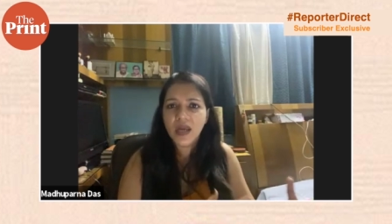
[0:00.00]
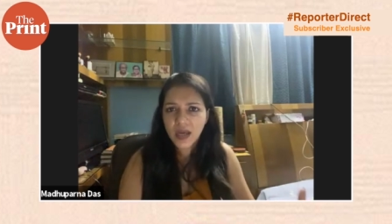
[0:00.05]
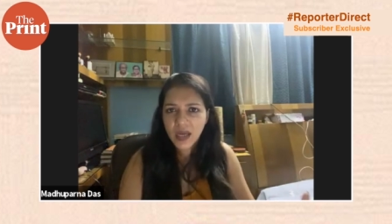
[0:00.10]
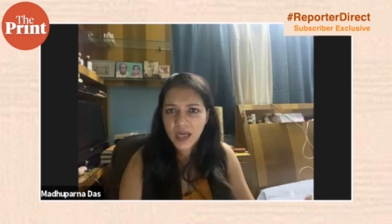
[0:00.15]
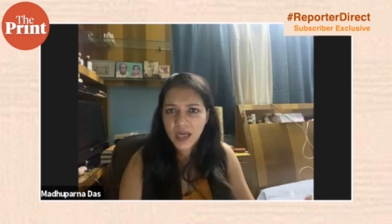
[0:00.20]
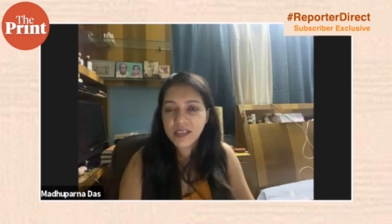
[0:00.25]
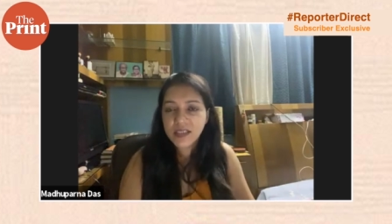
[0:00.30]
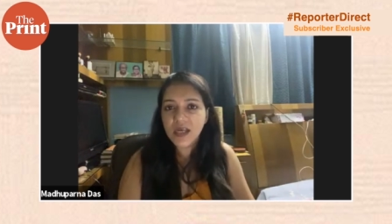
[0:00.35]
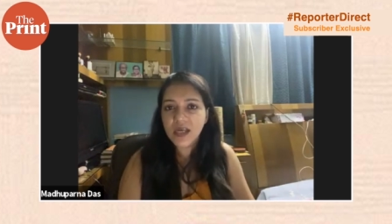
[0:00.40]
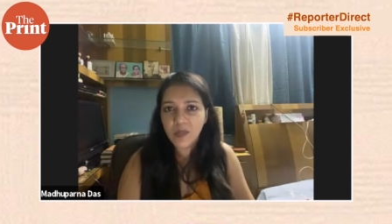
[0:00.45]

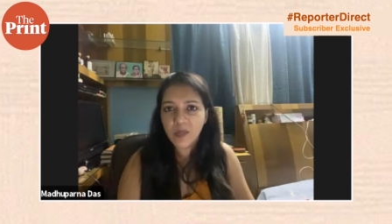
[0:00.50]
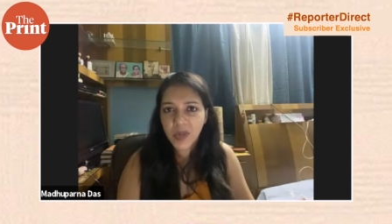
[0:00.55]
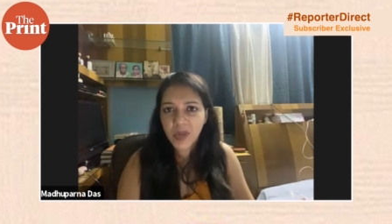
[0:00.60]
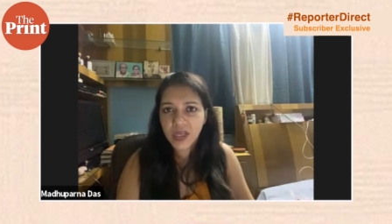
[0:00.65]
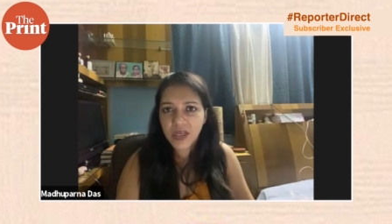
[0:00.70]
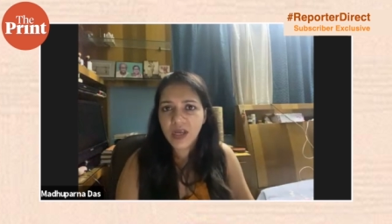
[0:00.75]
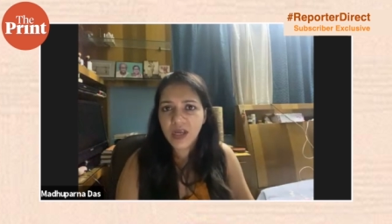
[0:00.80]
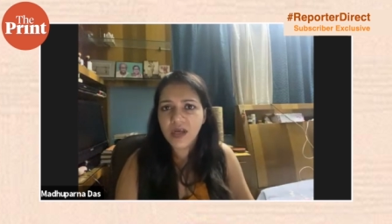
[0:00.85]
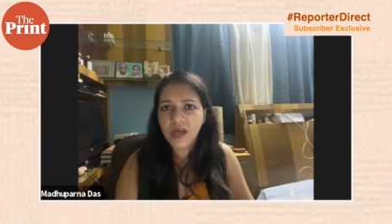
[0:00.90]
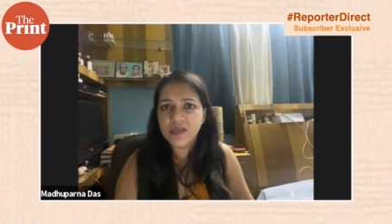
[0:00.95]
in some
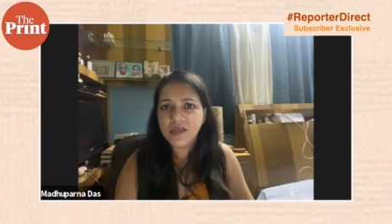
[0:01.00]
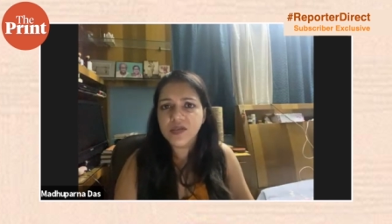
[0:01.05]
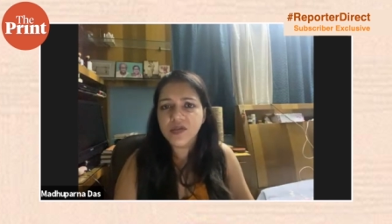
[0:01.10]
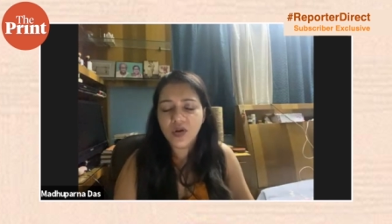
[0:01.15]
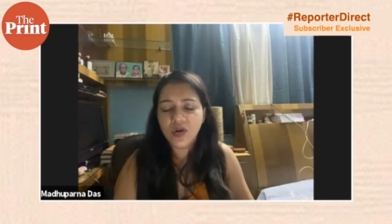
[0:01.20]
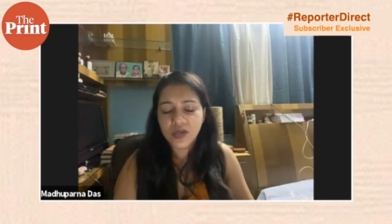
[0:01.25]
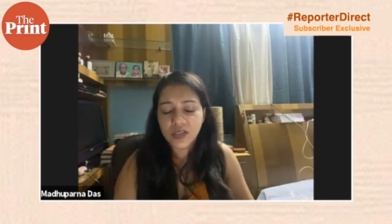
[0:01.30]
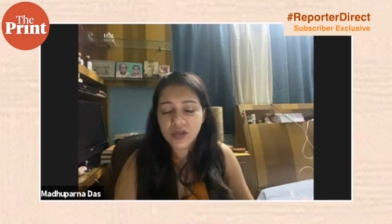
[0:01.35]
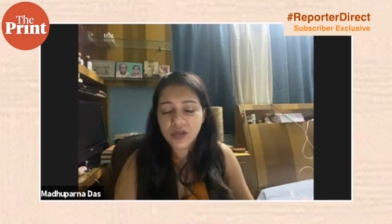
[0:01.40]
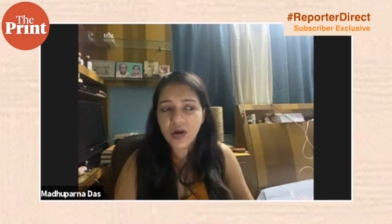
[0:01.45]
areas
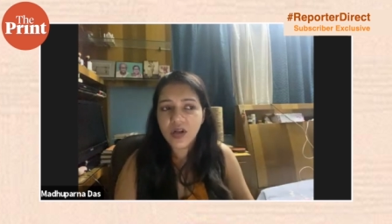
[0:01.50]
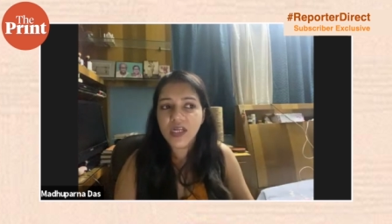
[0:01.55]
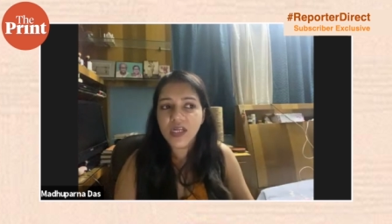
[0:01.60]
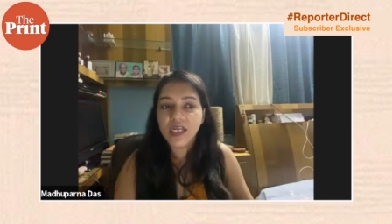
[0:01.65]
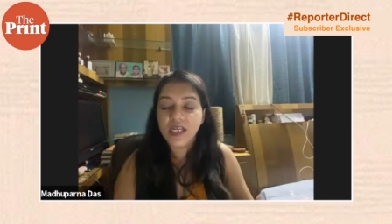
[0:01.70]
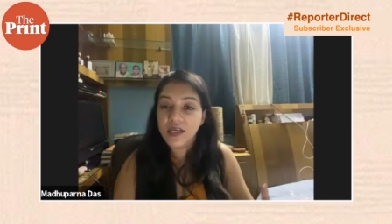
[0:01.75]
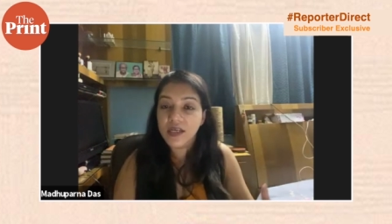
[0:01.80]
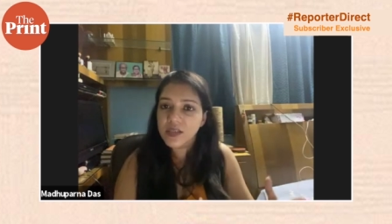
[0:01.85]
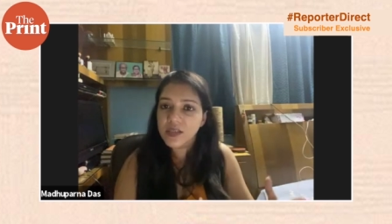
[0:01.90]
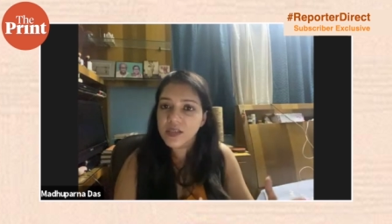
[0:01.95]
not in all
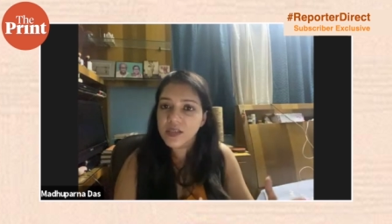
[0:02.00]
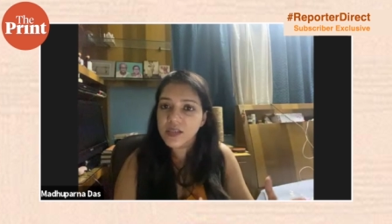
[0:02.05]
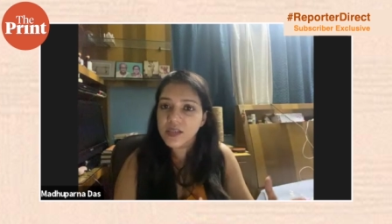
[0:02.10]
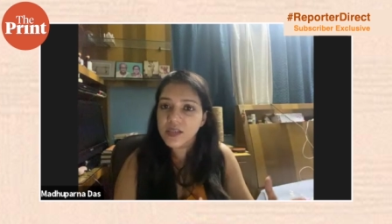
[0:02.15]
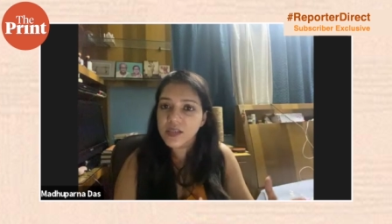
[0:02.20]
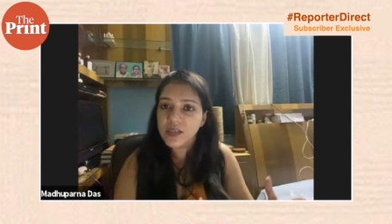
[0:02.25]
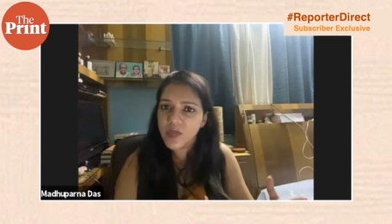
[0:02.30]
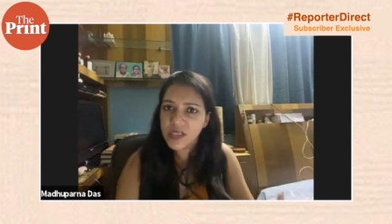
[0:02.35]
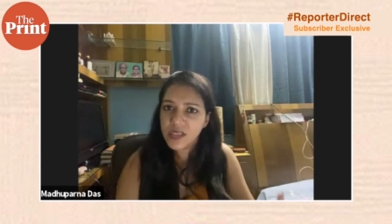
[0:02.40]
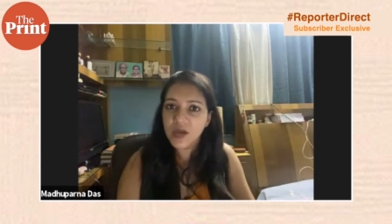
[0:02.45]
areas
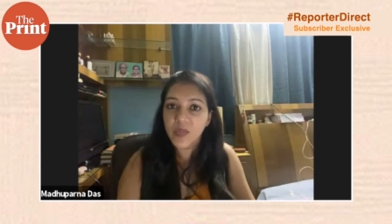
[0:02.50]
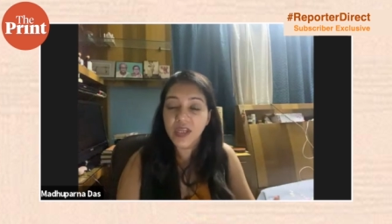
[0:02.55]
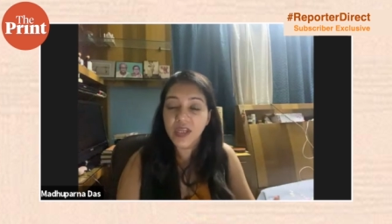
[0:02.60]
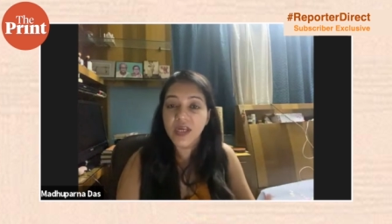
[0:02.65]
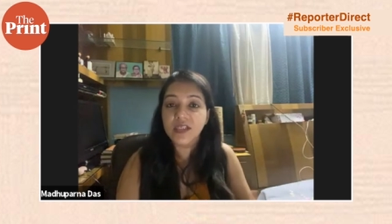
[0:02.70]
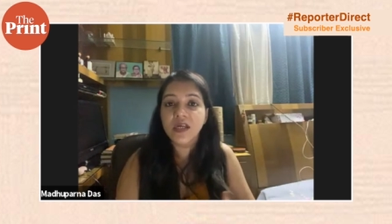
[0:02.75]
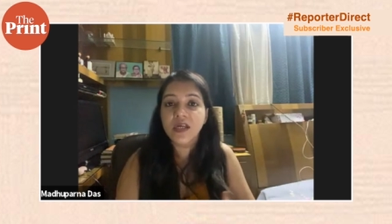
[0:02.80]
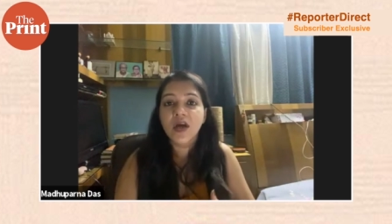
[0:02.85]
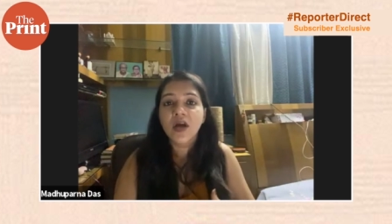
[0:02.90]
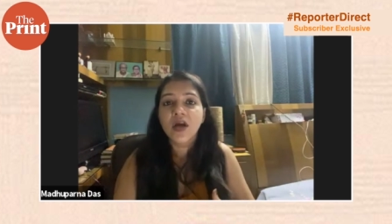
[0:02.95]
but in
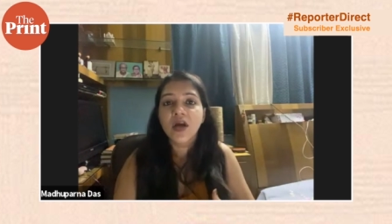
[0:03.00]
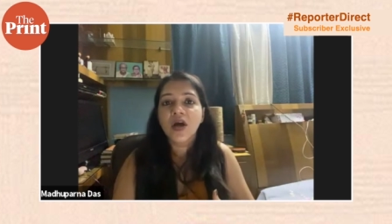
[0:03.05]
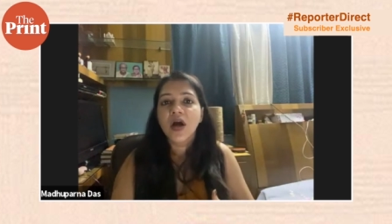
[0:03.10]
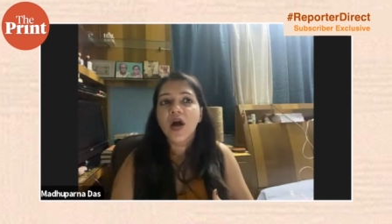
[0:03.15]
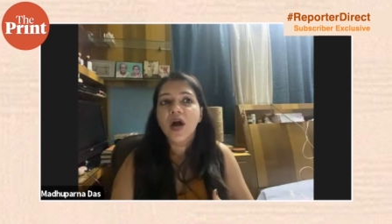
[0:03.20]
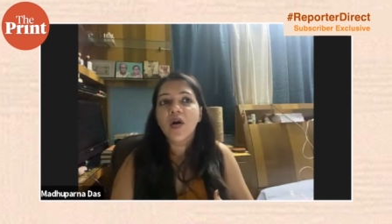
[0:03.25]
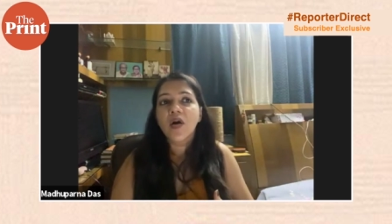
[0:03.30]
some areas